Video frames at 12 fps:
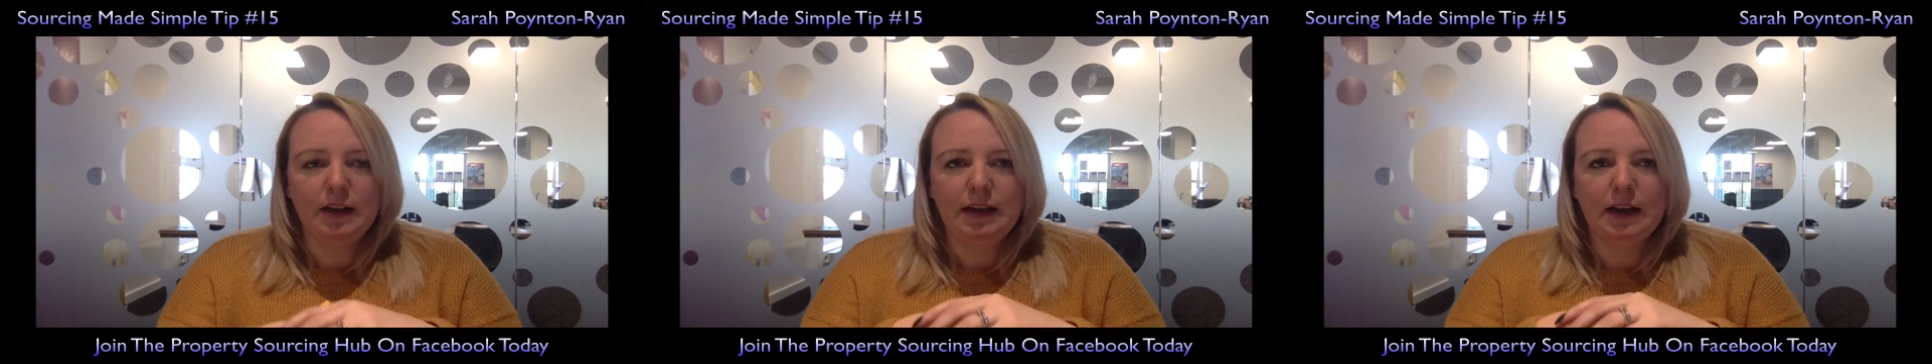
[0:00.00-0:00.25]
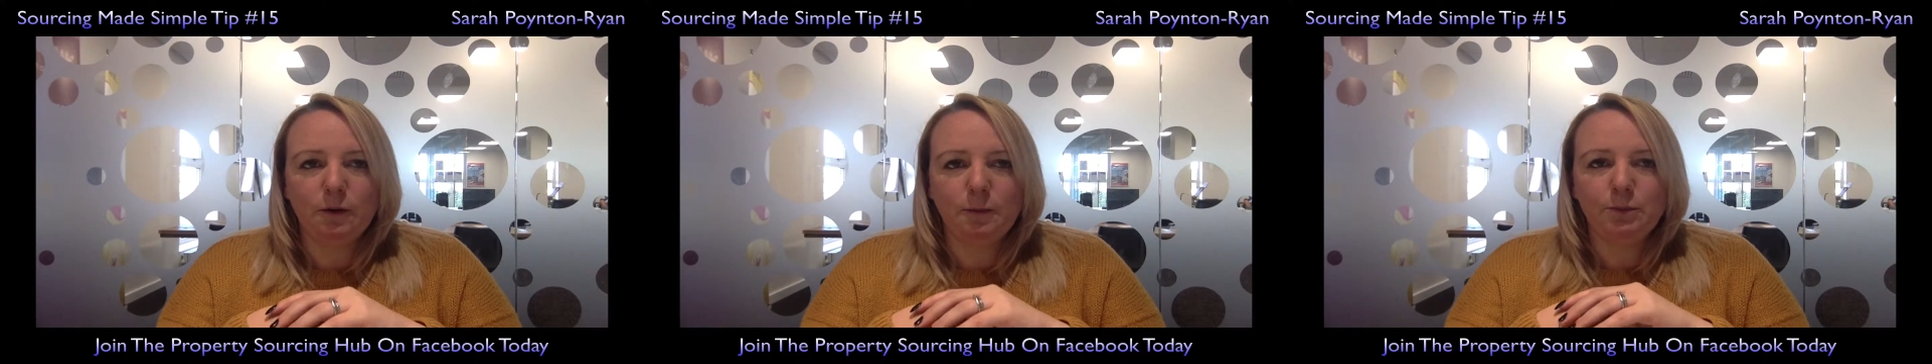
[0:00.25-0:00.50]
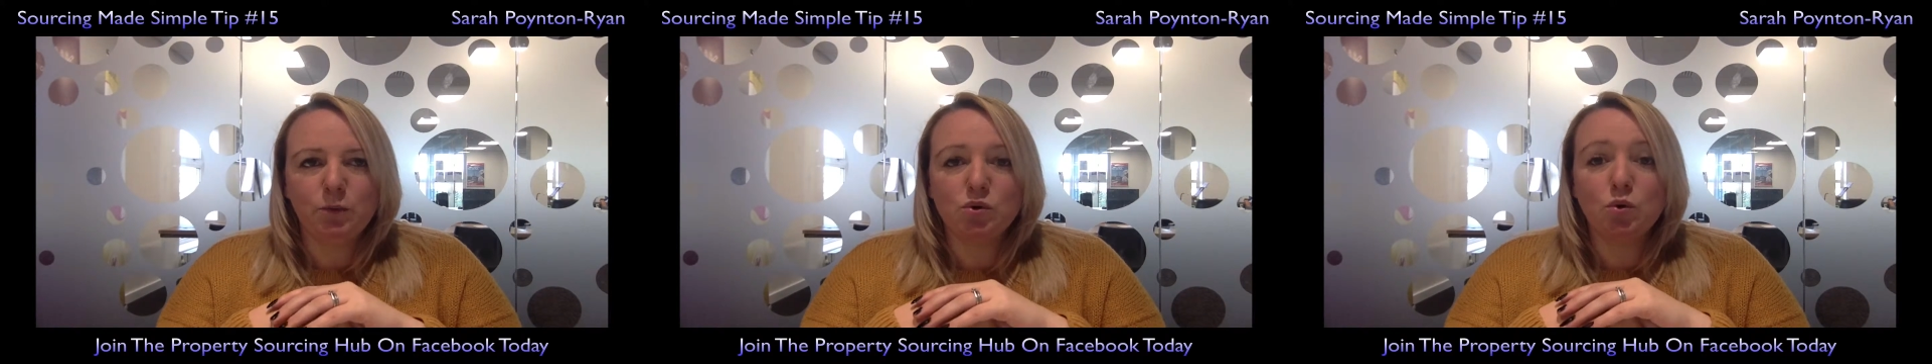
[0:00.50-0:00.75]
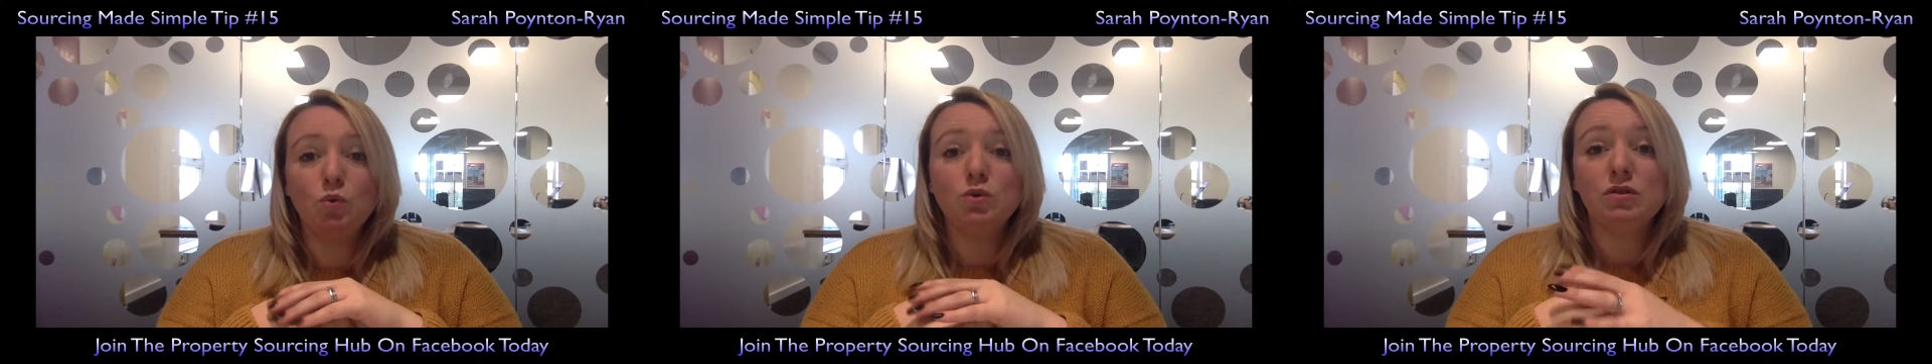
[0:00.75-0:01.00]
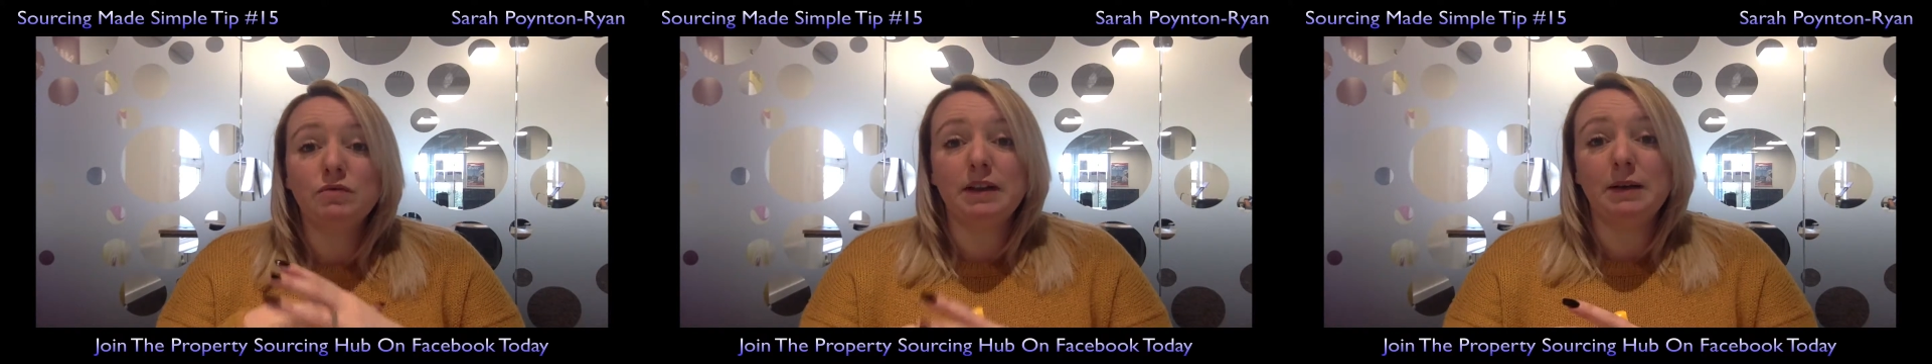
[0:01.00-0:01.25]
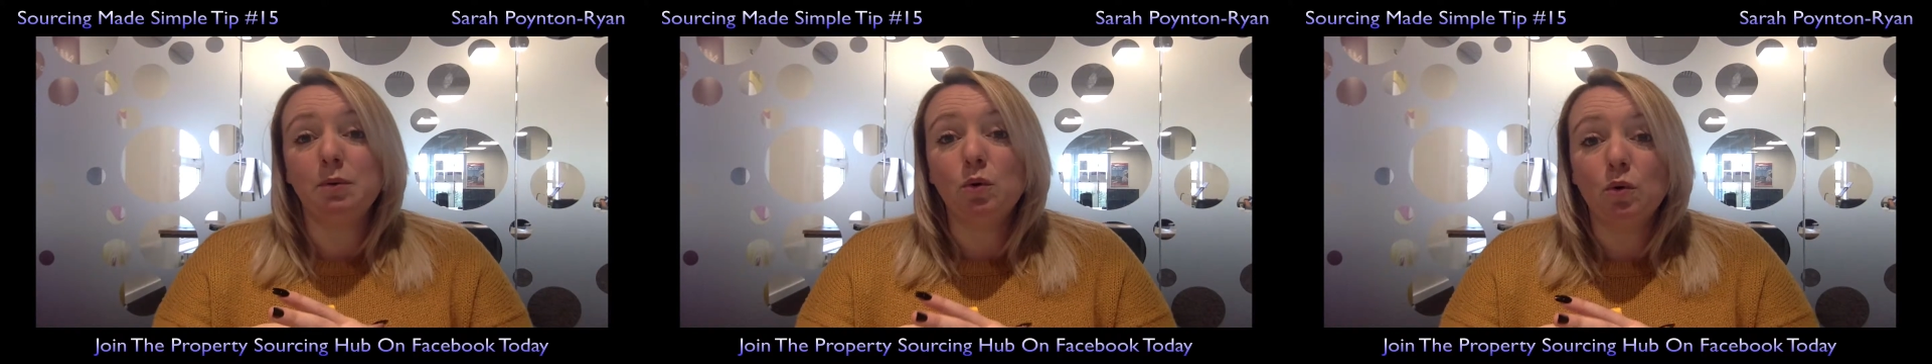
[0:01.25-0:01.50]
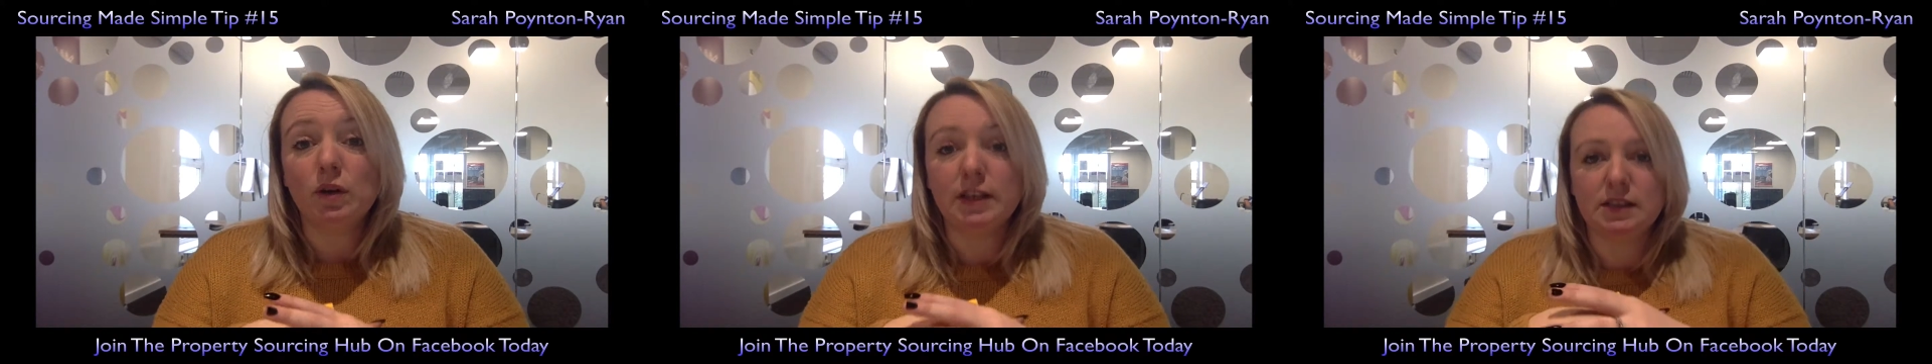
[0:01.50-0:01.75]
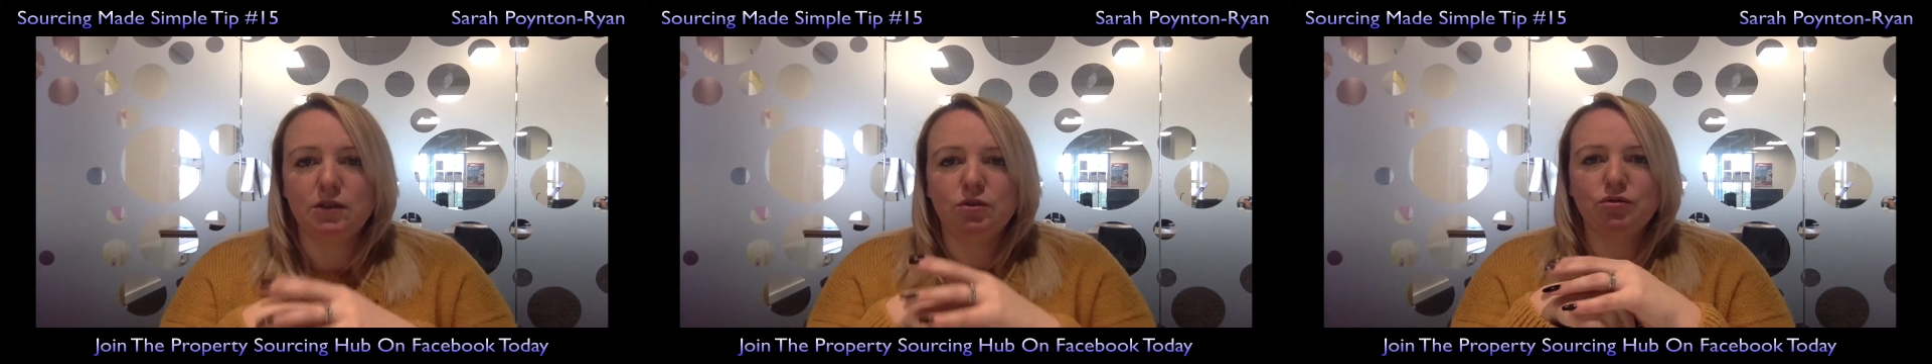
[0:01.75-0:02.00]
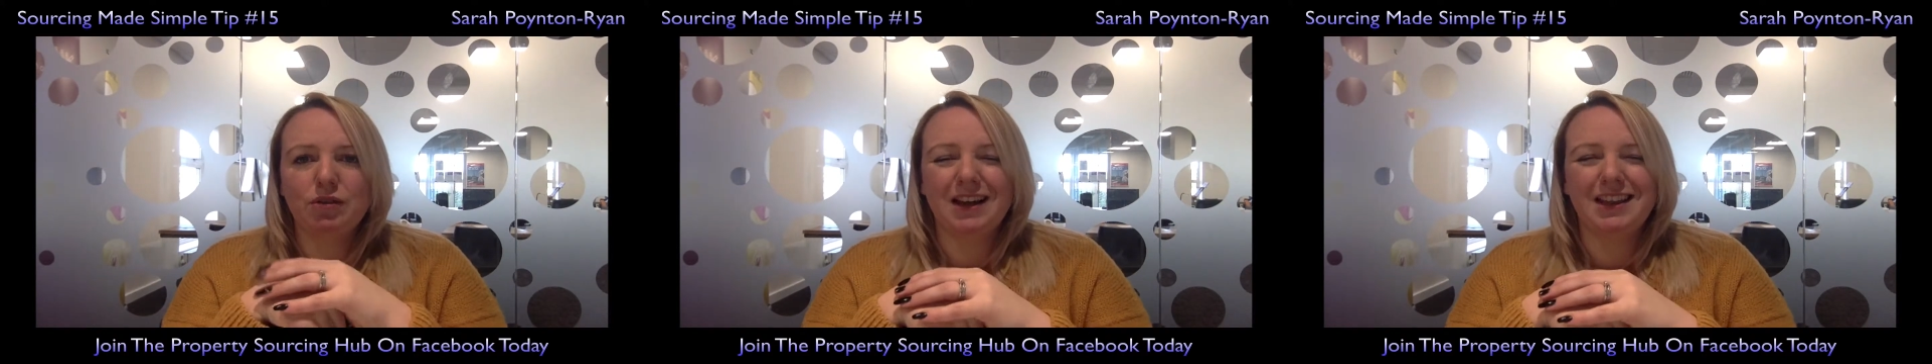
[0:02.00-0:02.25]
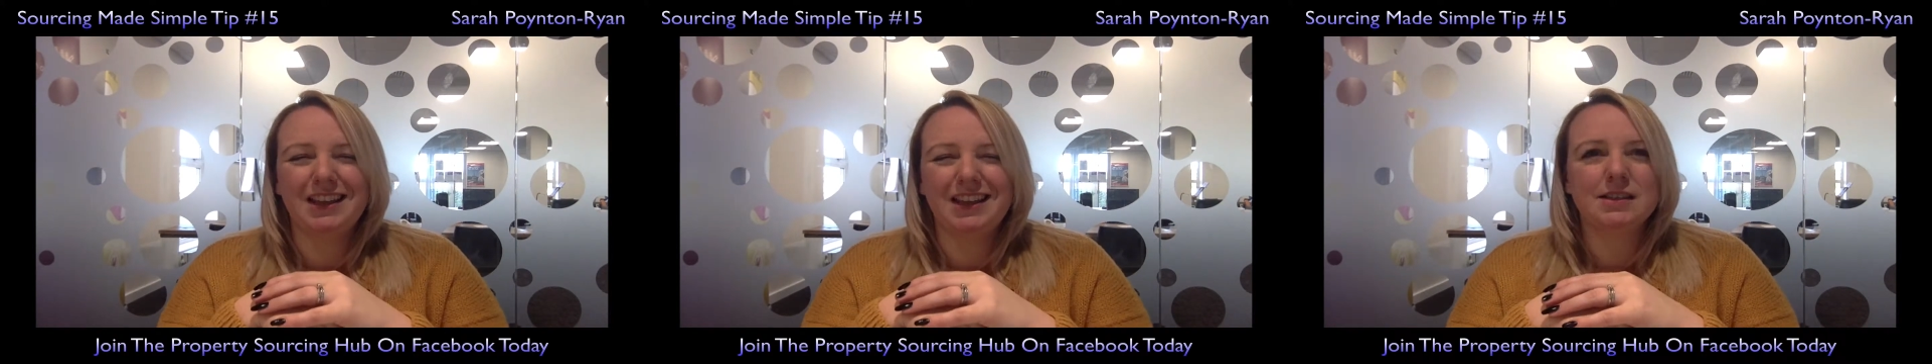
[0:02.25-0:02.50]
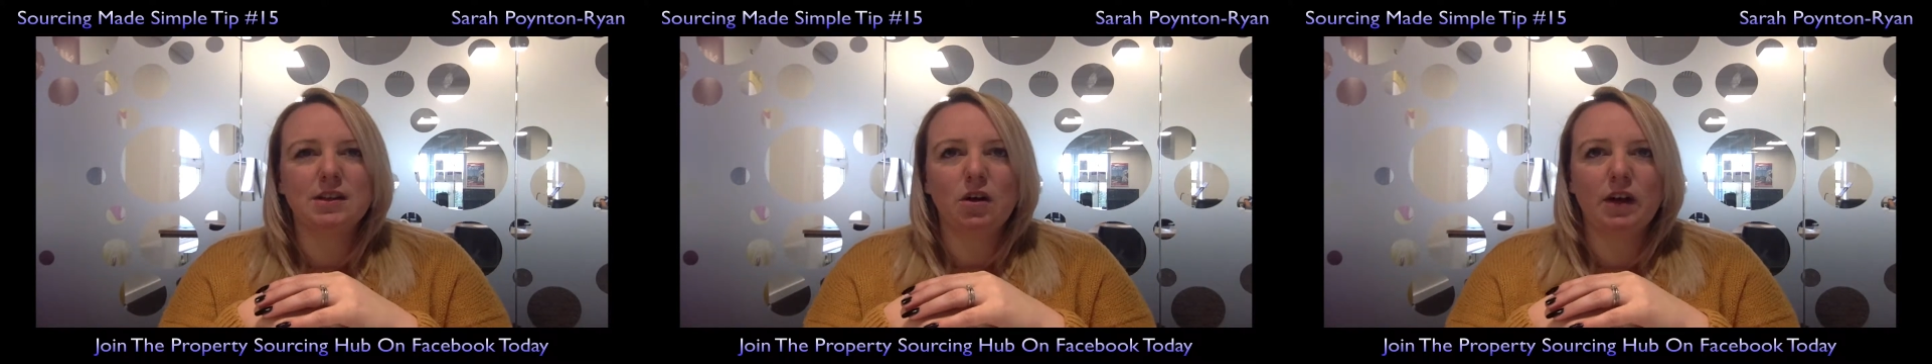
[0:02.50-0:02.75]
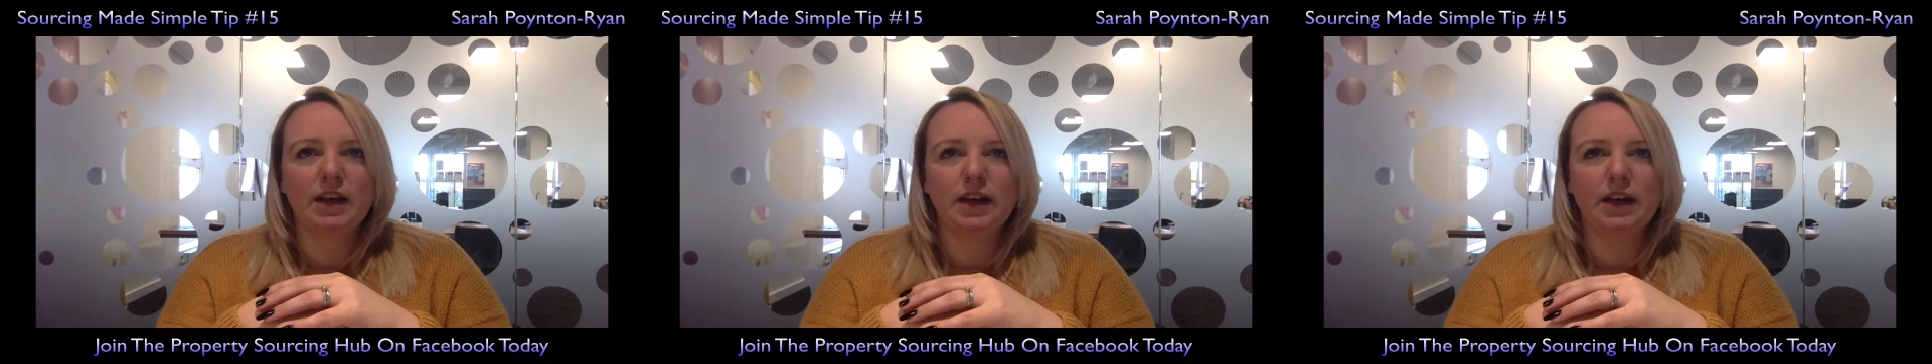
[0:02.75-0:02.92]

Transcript: Now, what's also really important is that you track things like